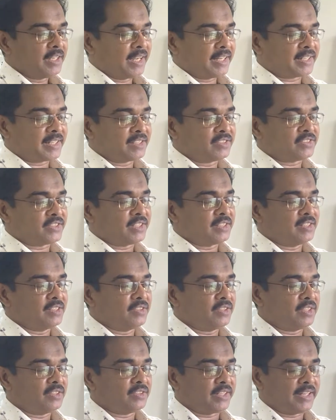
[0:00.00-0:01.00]
I can say this
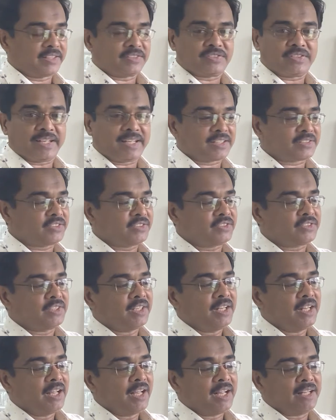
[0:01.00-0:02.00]
is x-axis
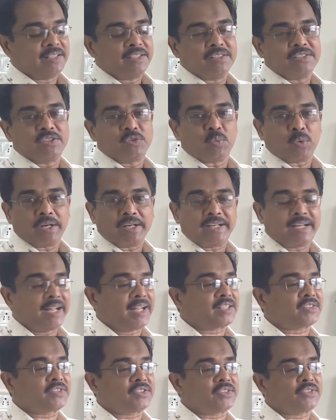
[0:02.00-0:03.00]
and this is
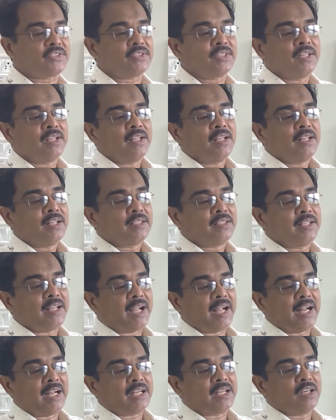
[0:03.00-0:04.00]
y-axis. The
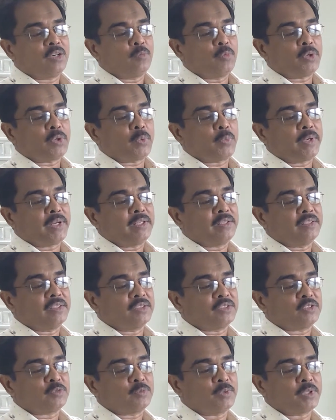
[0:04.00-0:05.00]
angle between
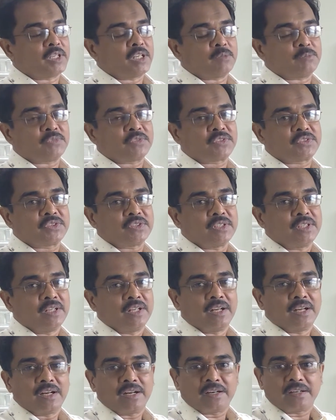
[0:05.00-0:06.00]
this becomes
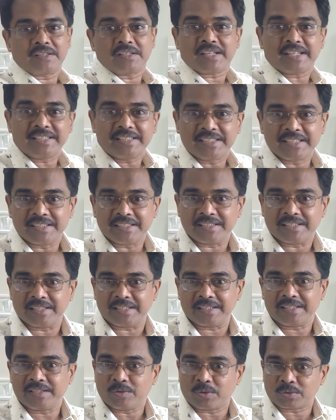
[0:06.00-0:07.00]
90
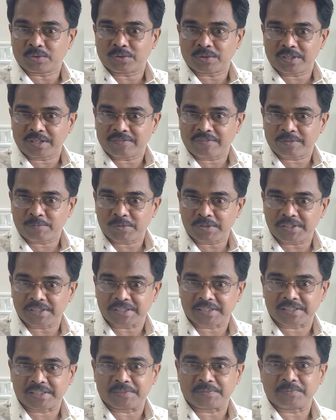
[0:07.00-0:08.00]
degrees in orthographic
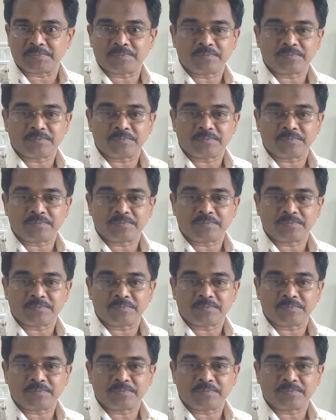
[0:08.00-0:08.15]
projection.